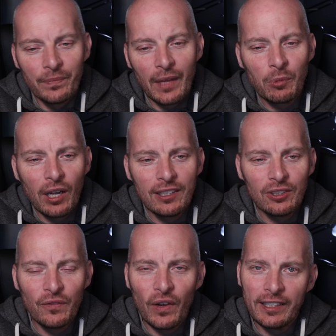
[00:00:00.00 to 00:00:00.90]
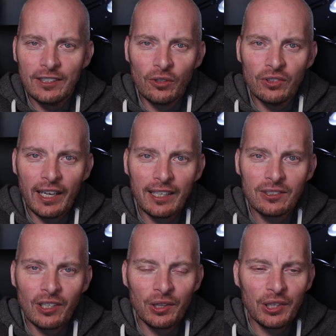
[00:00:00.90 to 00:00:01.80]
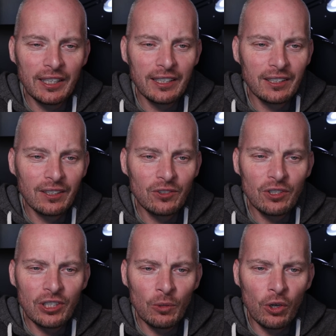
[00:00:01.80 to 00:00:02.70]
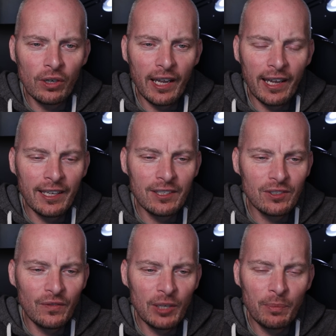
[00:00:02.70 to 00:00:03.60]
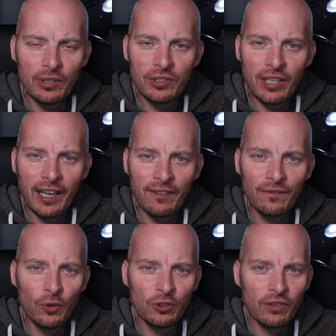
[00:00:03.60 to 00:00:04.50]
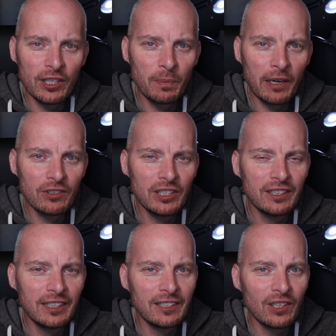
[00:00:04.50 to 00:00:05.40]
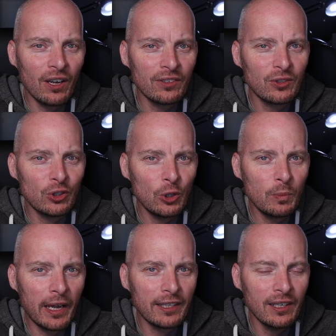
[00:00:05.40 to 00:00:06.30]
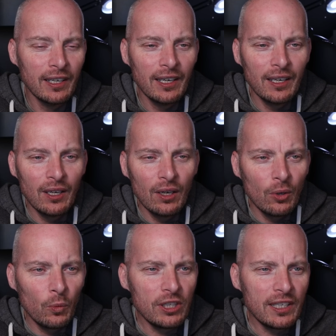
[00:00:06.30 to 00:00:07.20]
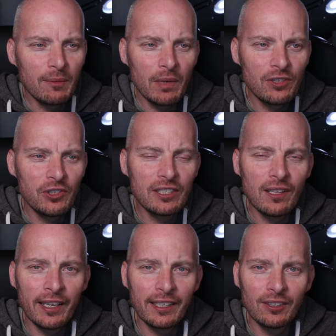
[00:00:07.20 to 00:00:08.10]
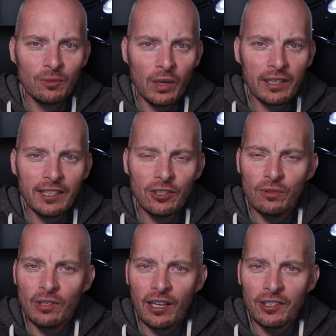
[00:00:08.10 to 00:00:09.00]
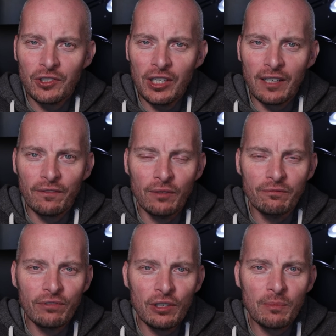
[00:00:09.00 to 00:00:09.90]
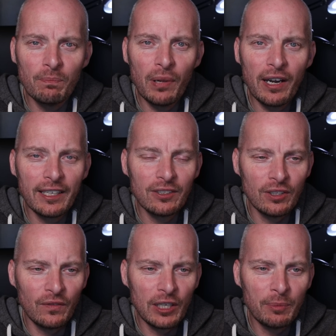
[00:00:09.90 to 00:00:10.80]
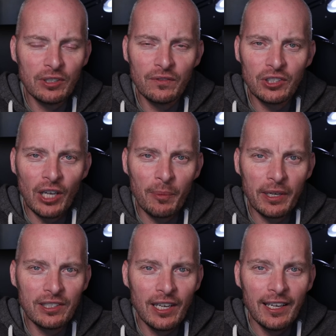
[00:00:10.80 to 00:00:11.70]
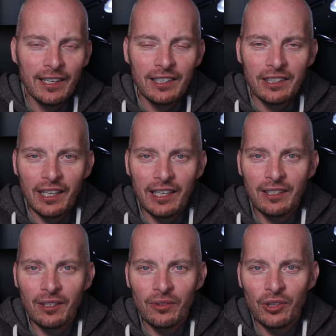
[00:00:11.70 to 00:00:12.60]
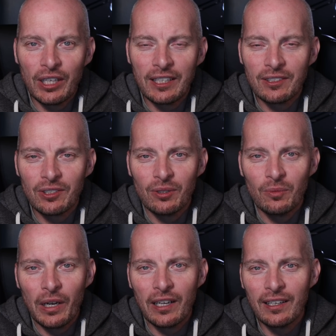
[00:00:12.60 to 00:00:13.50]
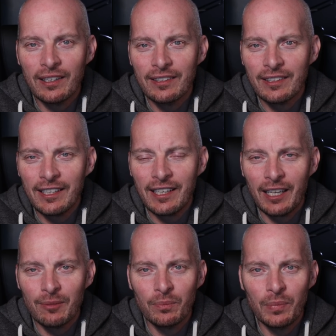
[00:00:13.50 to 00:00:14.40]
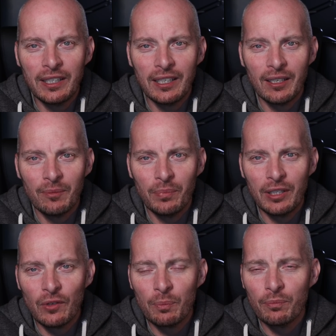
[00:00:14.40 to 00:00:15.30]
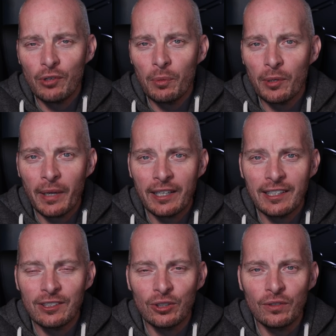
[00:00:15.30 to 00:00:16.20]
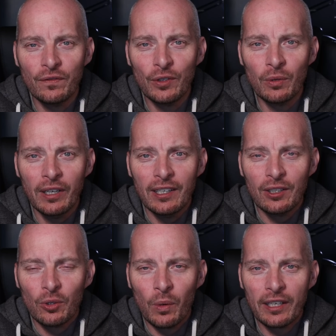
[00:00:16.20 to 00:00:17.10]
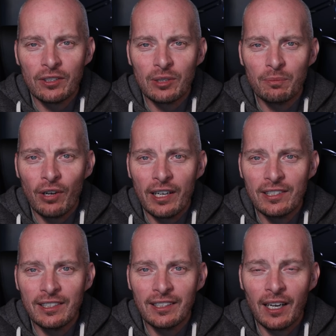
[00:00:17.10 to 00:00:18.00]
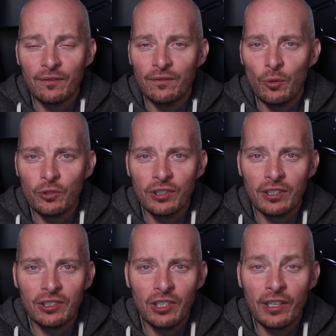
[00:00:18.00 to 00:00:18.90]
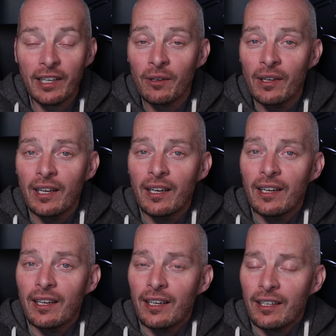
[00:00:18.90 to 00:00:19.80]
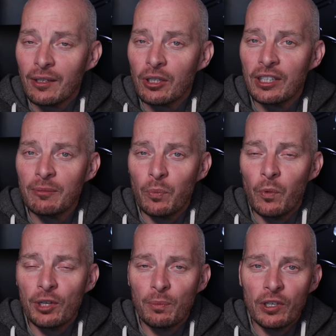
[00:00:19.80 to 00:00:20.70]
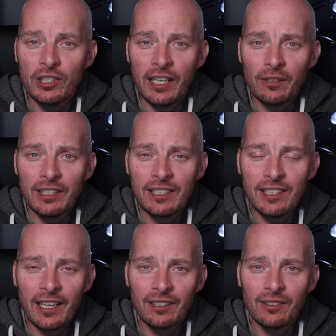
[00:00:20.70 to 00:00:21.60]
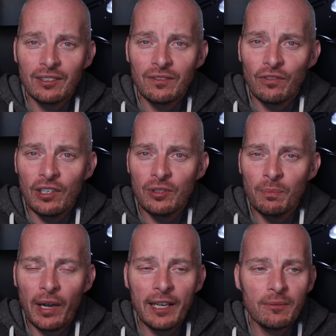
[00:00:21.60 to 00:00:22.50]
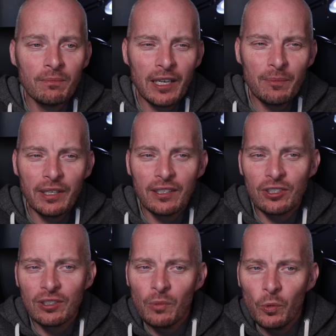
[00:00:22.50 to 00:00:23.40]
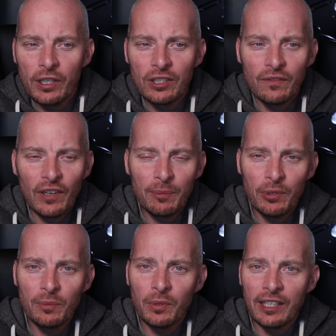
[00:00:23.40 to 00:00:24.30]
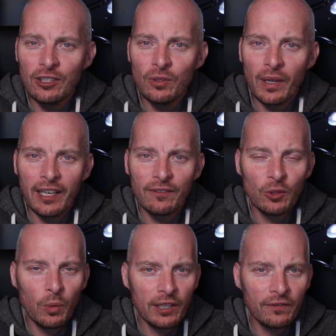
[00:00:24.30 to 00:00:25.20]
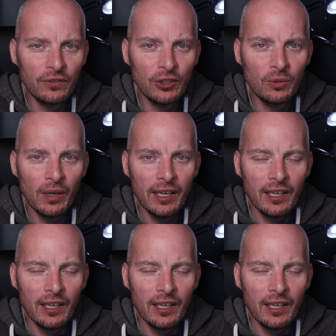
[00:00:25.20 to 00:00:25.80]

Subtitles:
I'm kind of divided on that. I think just so long as developers have full transparency, things aren't too bad. When you get messages like the one issued last year from Frozenbyte, the developers of Starbase, then things, well, they can be a bit of a problem, and they do feel quite a surprising, unfortunate turn. Now, another thing worth pointing out is that Frozenbyte may be a smallish developers, but they do have quite a few